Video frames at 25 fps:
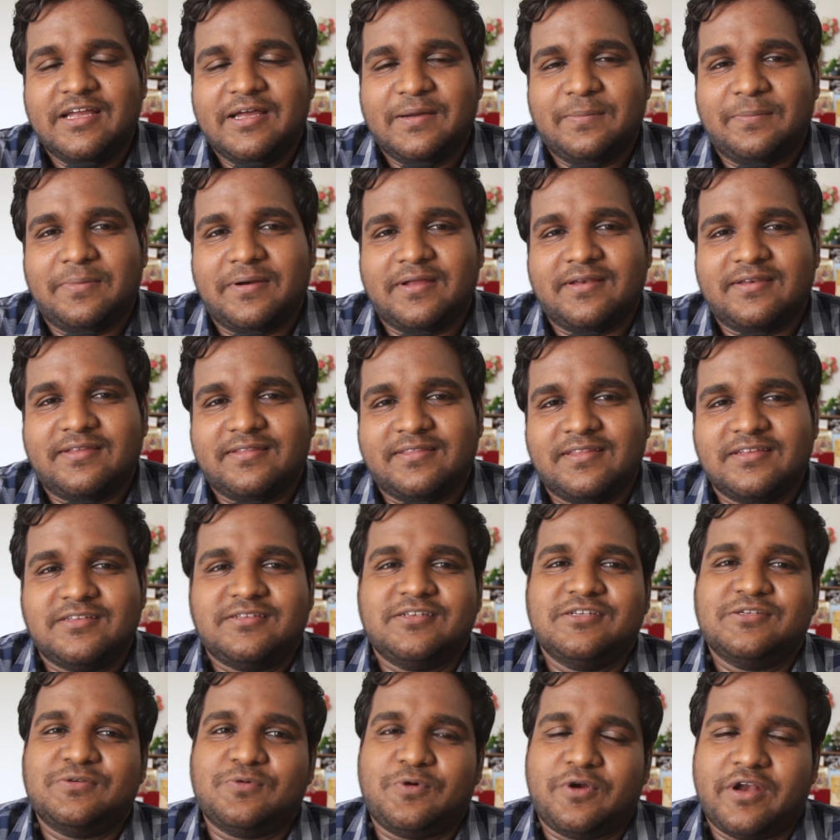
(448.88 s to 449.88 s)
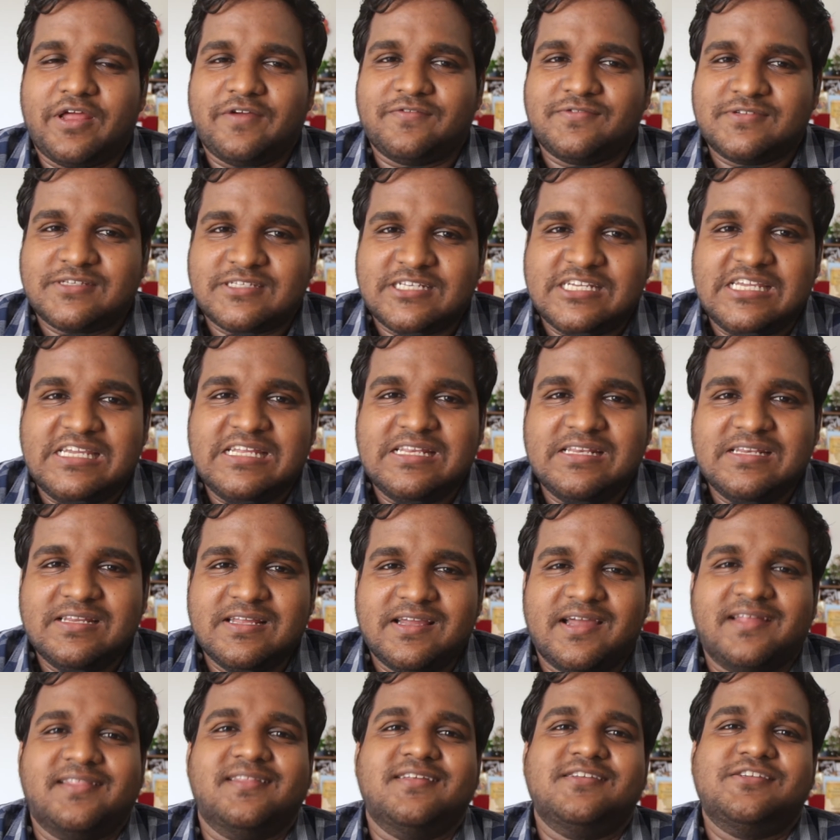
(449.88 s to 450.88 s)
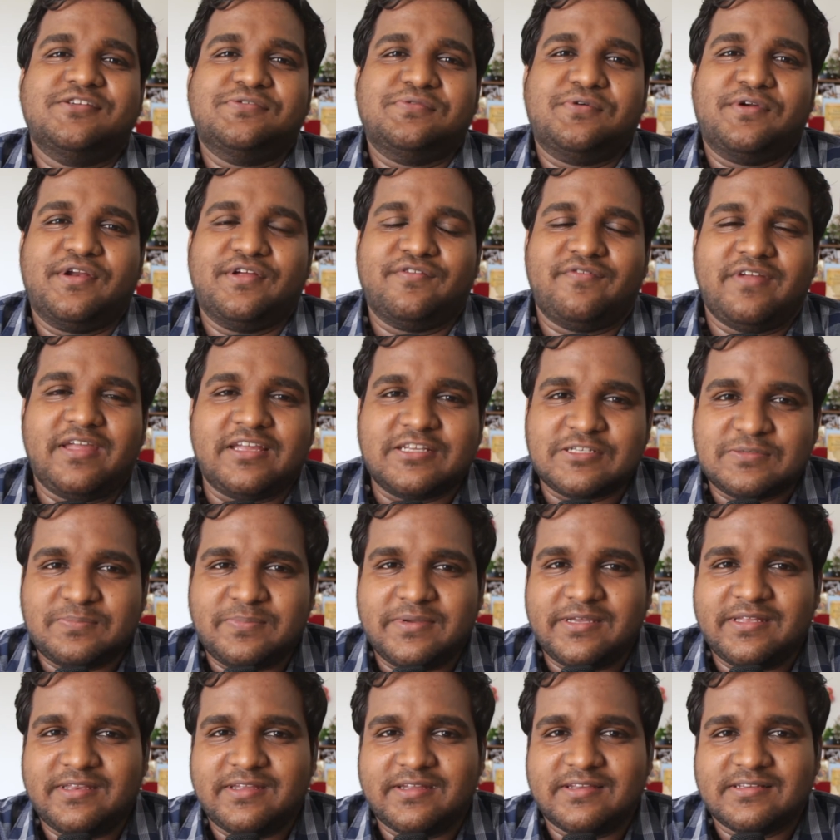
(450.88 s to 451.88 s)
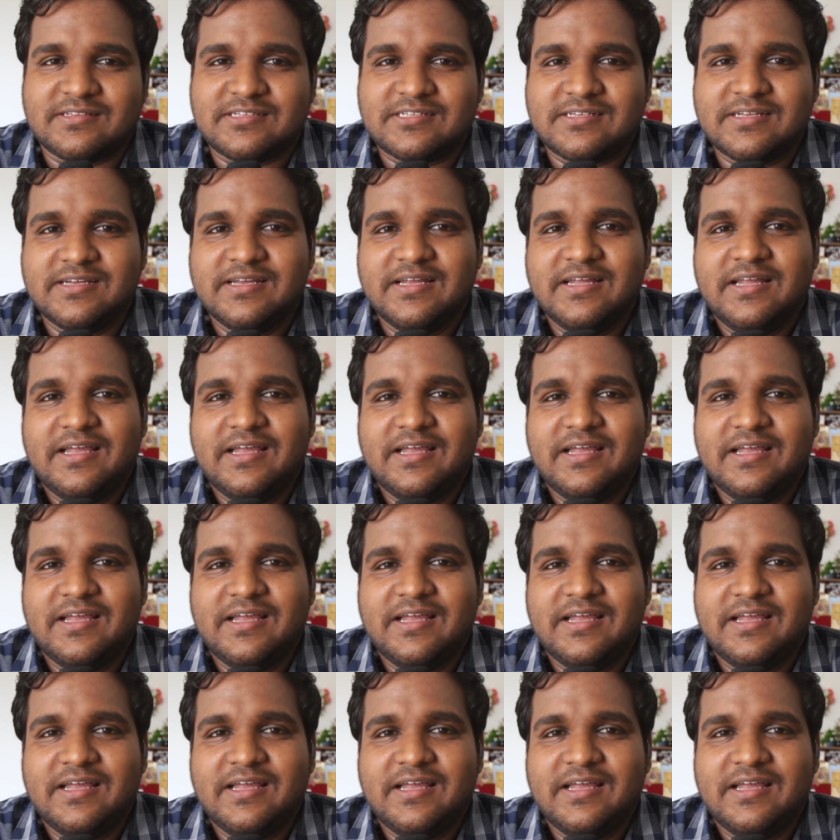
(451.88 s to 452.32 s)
But this is what I've seen, and this is what I've experienced.